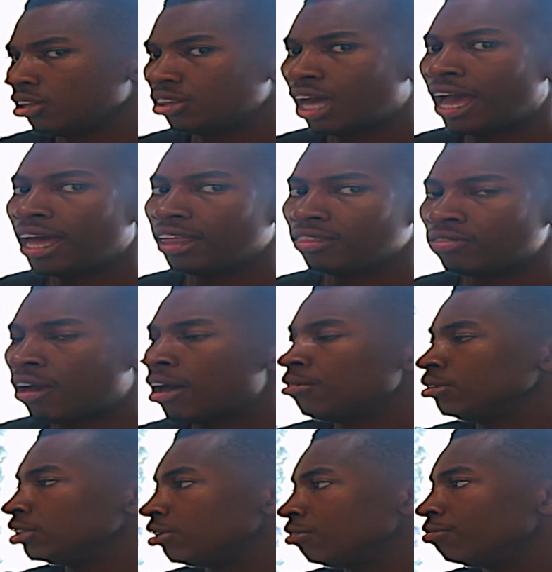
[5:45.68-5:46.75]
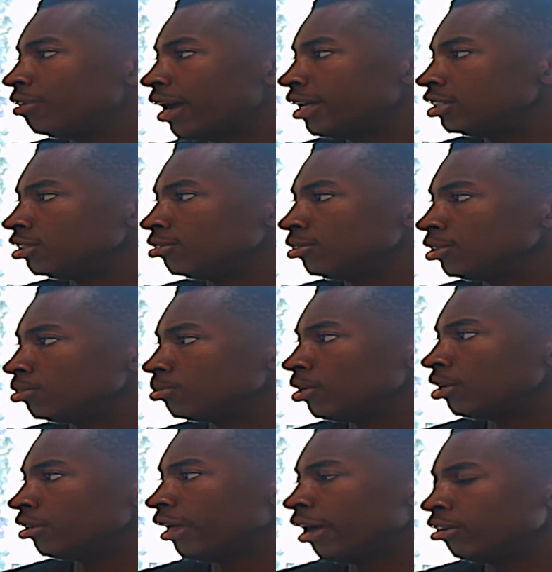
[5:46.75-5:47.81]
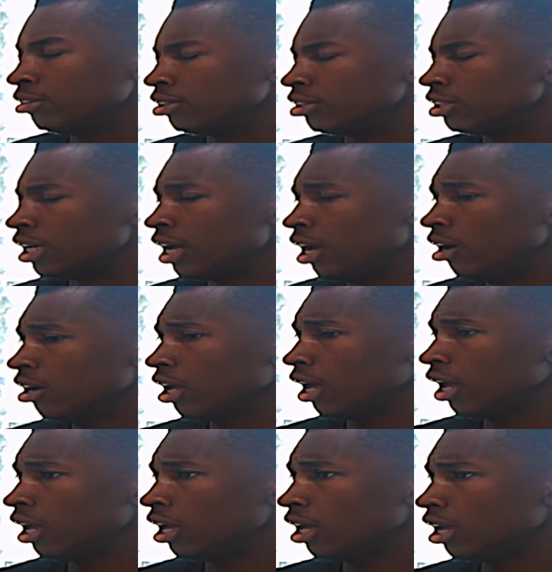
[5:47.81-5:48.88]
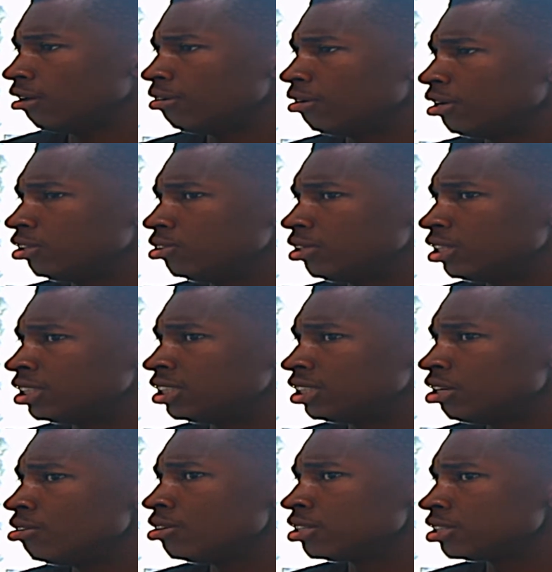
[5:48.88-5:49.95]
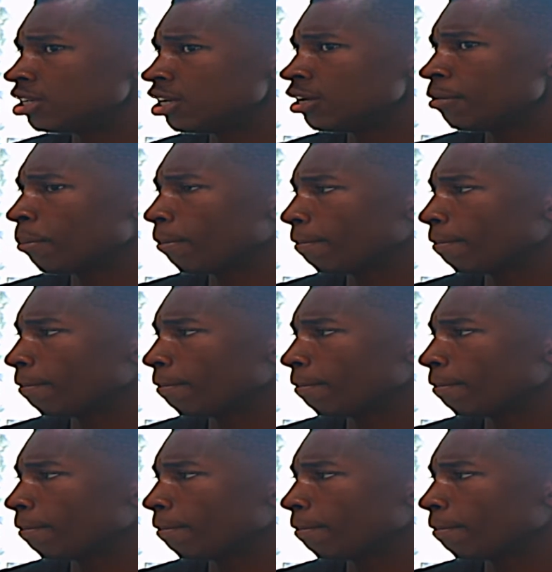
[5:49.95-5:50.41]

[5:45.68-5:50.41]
that was a factor as well. That I was just like, okay, if I'm going to do this seriously,